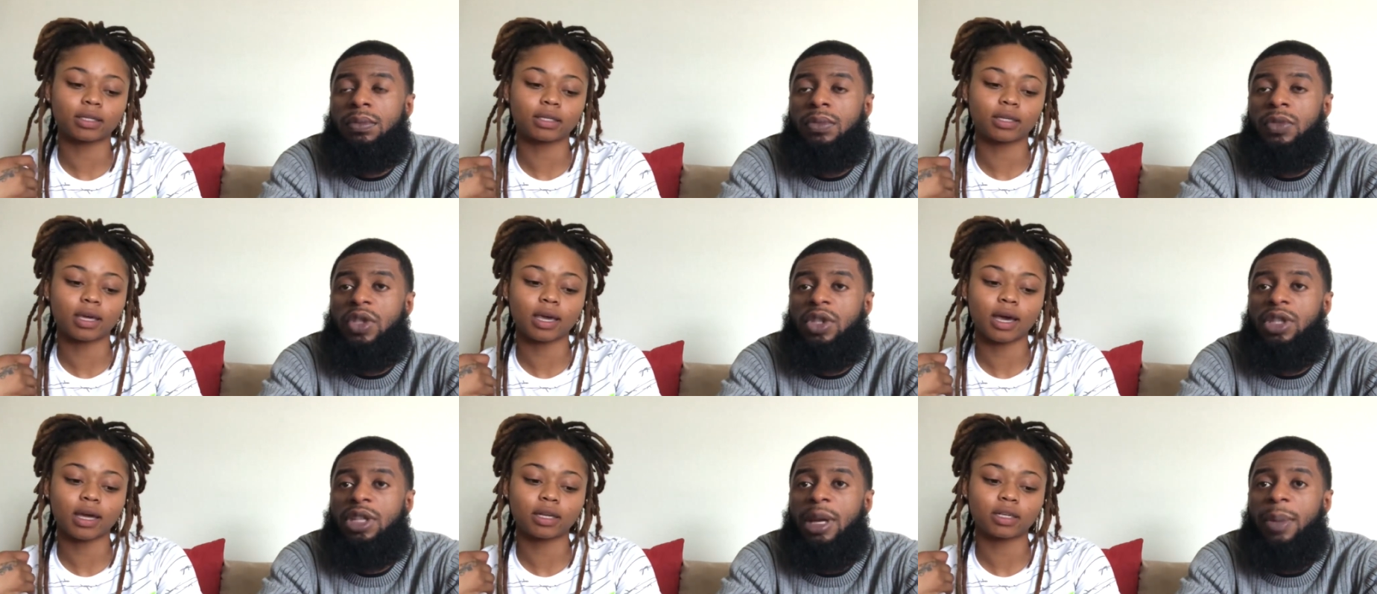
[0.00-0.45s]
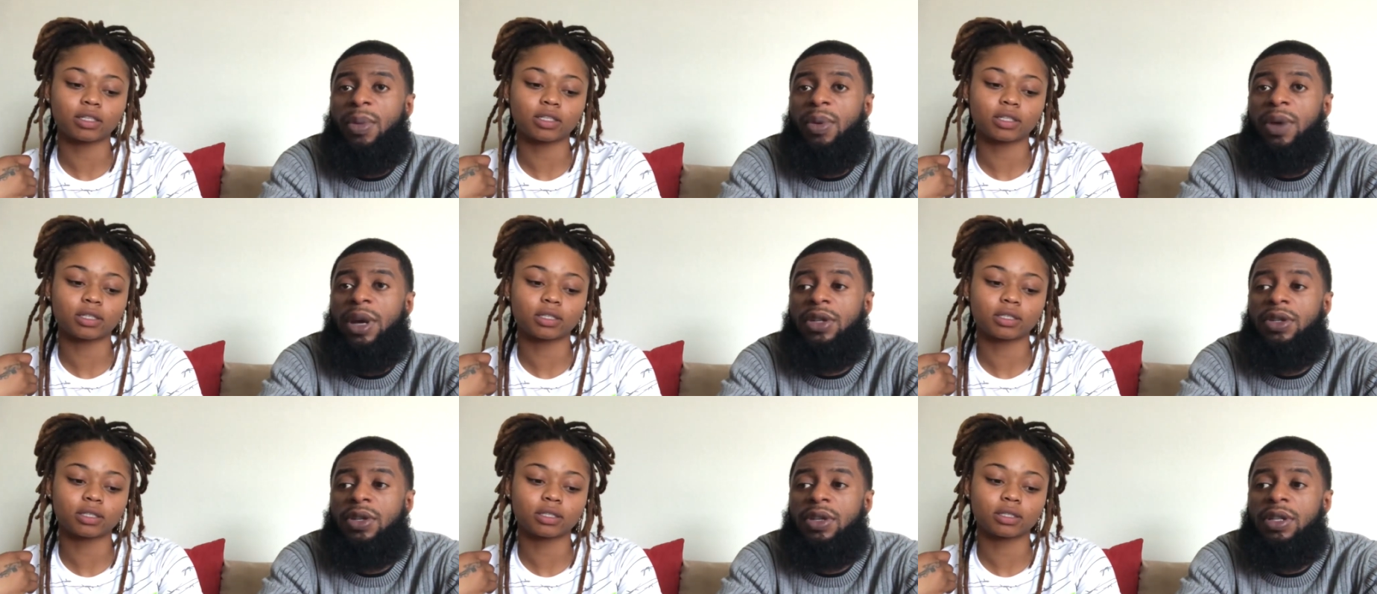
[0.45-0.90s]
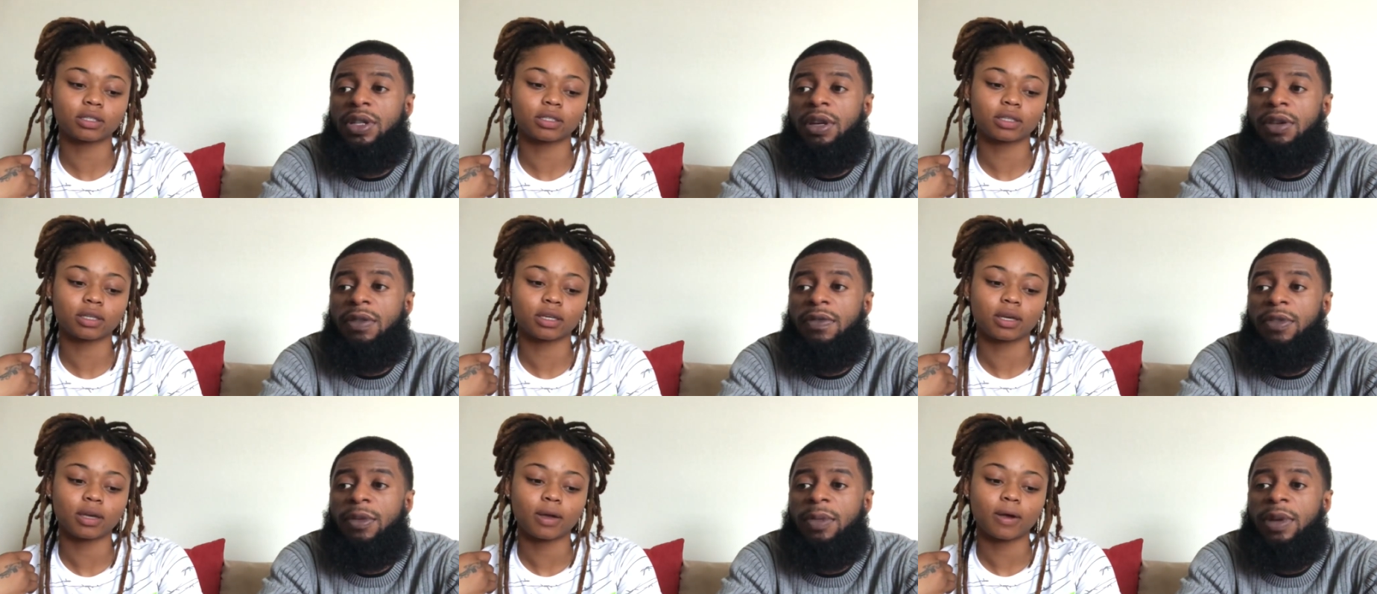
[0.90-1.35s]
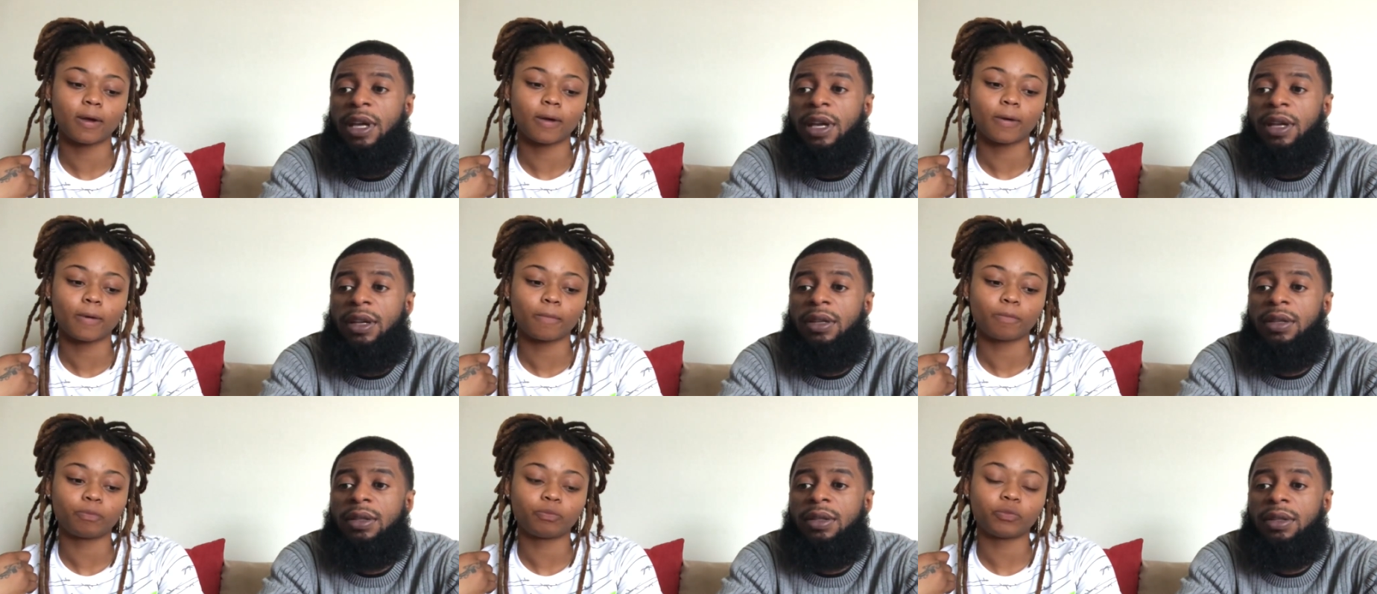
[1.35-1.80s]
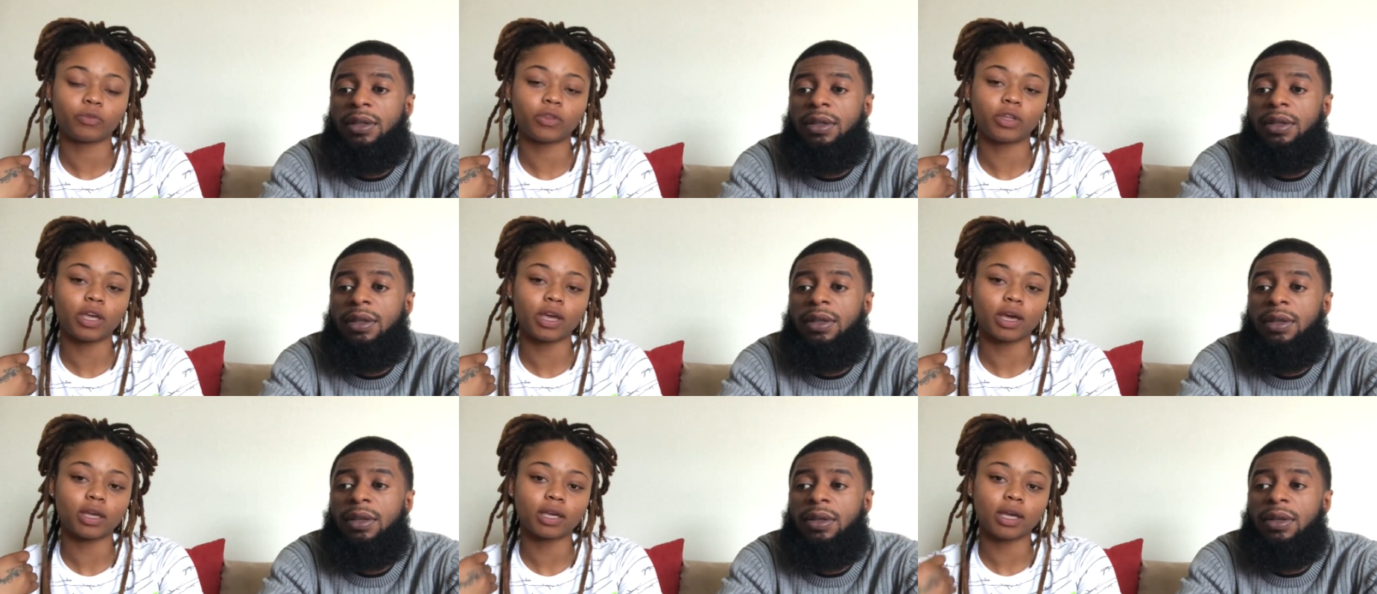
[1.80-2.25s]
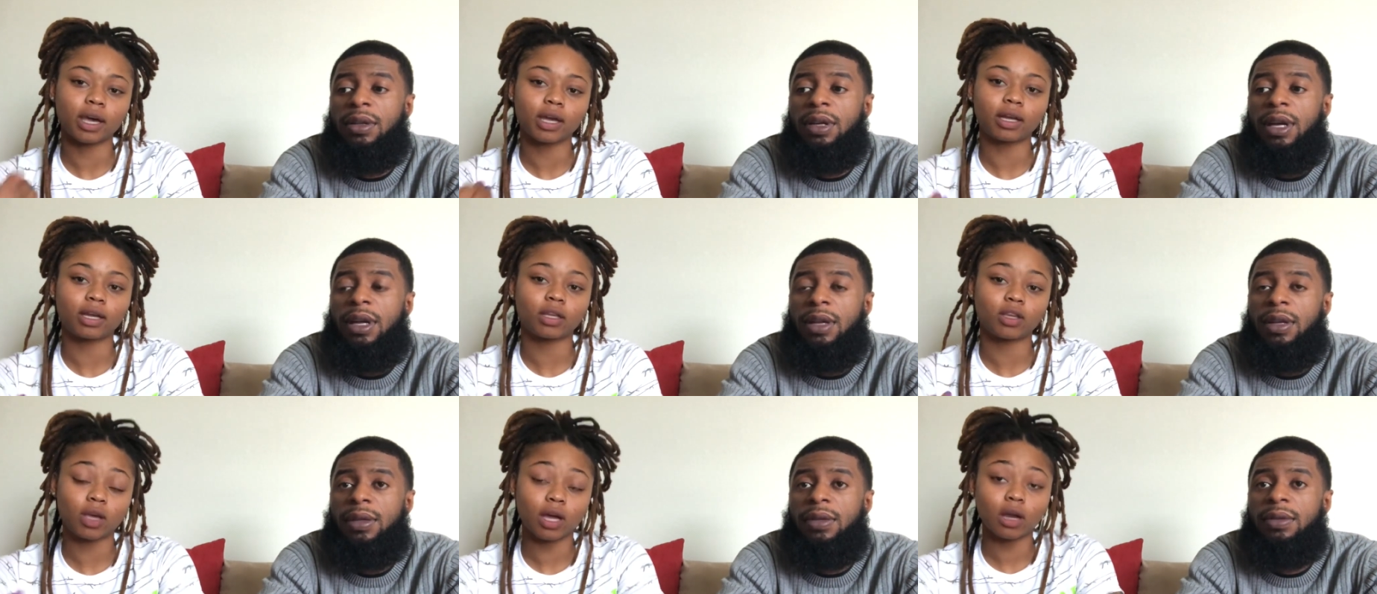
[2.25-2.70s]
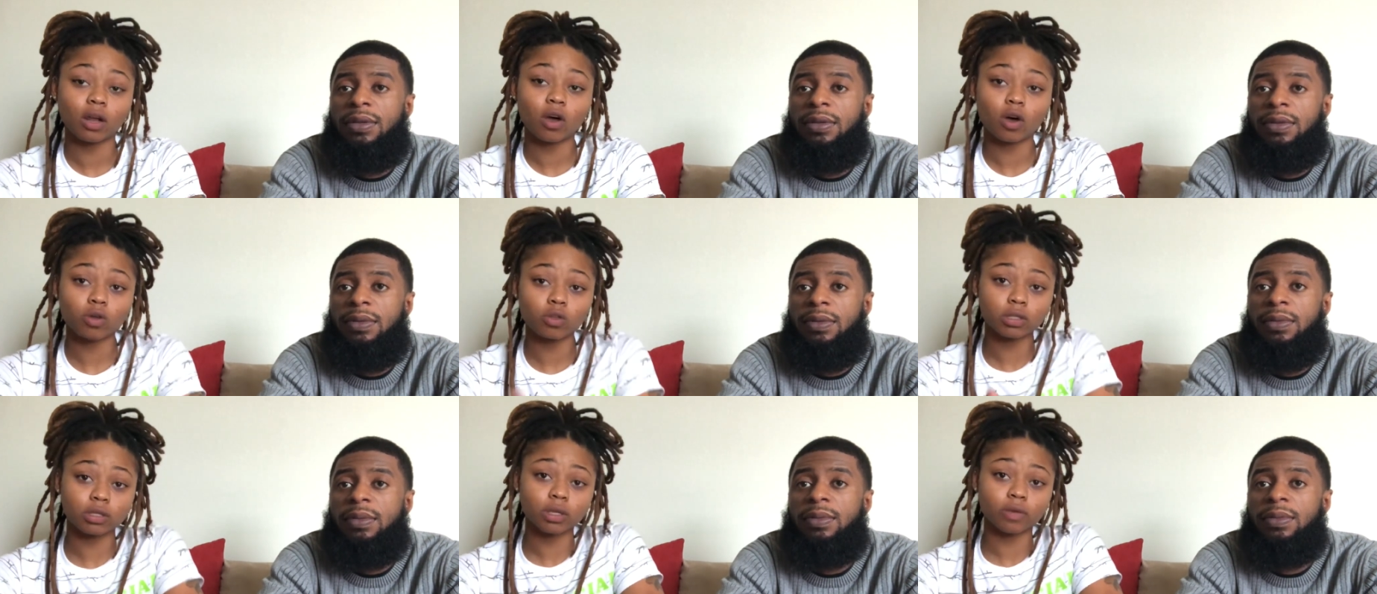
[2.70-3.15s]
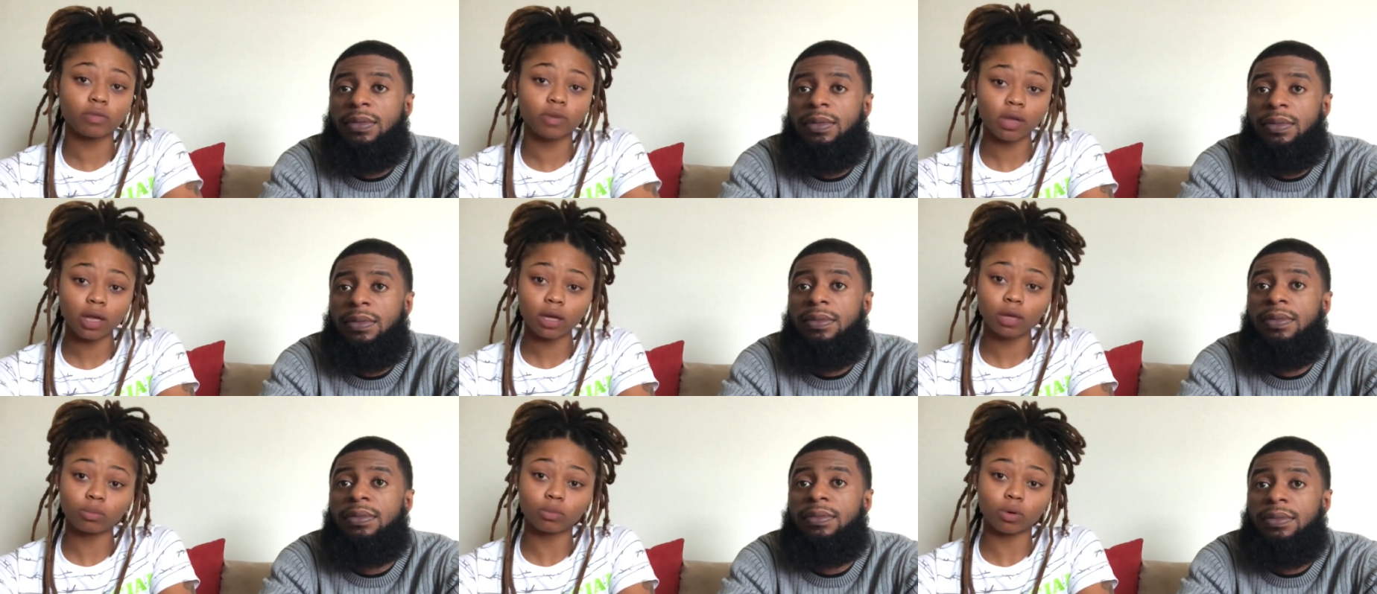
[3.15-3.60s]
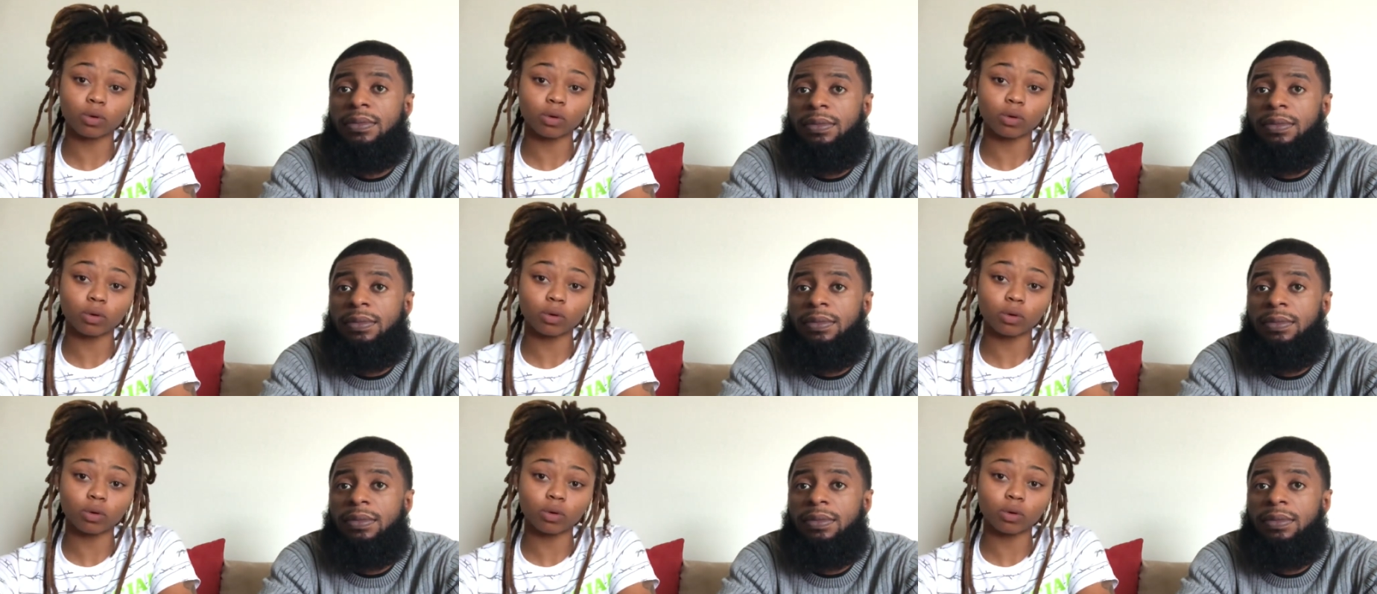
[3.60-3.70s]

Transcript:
Speaker 1: you gotta separate just, yourself from that.
Speaker 2: Yeah, you gotta, you gotta hold yourself accountable,